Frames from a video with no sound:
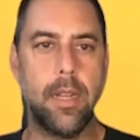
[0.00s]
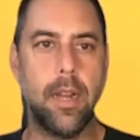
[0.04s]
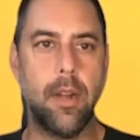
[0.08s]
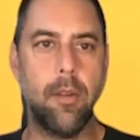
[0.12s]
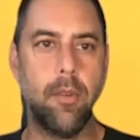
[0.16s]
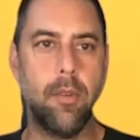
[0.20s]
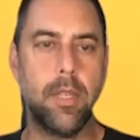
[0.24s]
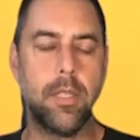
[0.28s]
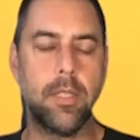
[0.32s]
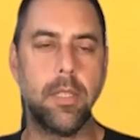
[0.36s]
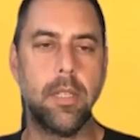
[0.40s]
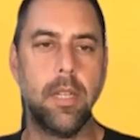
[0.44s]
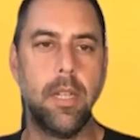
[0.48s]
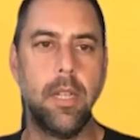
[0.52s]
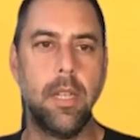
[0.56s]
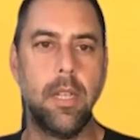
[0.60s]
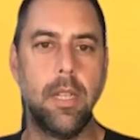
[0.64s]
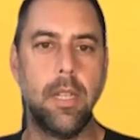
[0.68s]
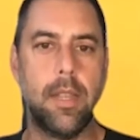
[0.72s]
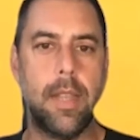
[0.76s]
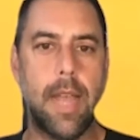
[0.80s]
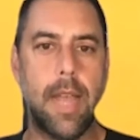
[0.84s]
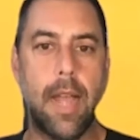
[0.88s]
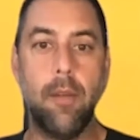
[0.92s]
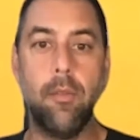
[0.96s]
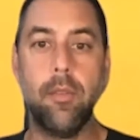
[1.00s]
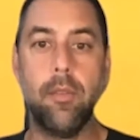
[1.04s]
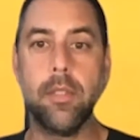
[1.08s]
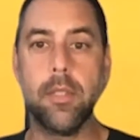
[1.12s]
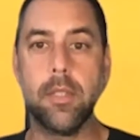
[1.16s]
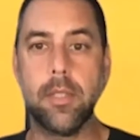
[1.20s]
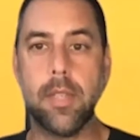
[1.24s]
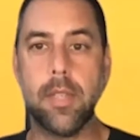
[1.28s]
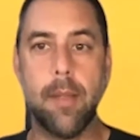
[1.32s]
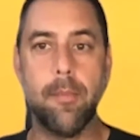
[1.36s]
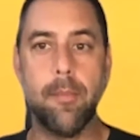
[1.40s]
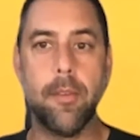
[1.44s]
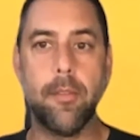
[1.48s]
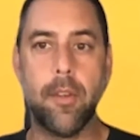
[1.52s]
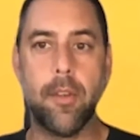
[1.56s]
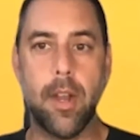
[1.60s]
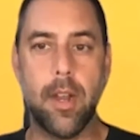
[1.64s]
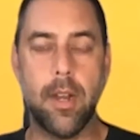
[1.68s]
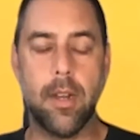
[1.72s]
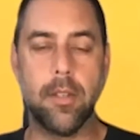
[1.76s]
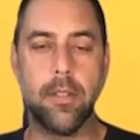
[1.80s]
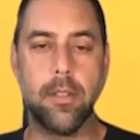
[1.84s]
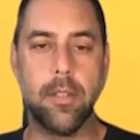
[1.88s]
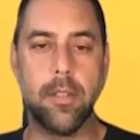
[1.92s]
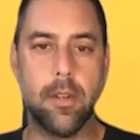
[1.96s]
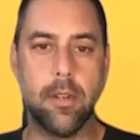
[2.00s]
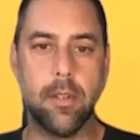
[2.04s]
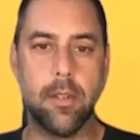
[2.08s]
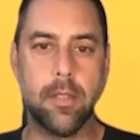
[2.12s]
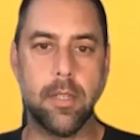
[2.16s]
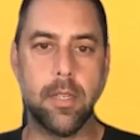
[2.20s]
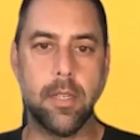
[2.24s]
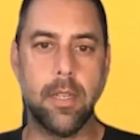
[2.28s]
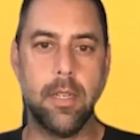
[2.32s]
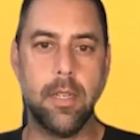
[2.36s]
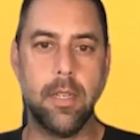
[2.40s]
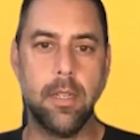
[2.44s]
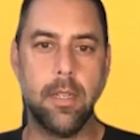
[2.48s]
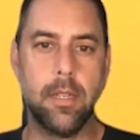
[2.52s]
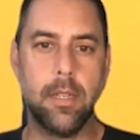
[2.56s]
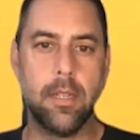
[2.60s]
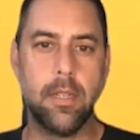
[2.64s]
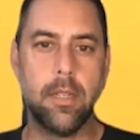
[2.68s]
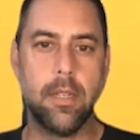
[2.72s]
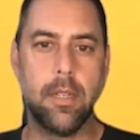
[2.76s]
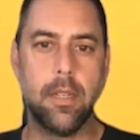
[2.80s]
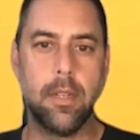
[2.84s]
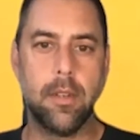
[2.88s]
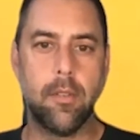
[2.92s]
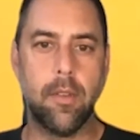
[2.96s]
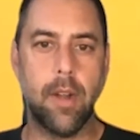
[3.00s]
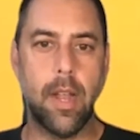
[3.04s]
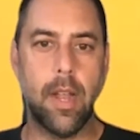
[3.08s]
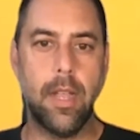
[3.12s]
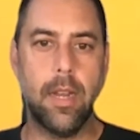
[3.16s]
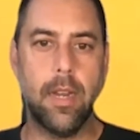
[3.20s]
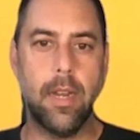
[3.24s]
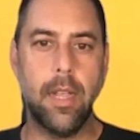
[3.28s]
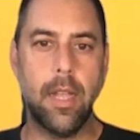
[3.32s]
that was a time of great uncertainty, right?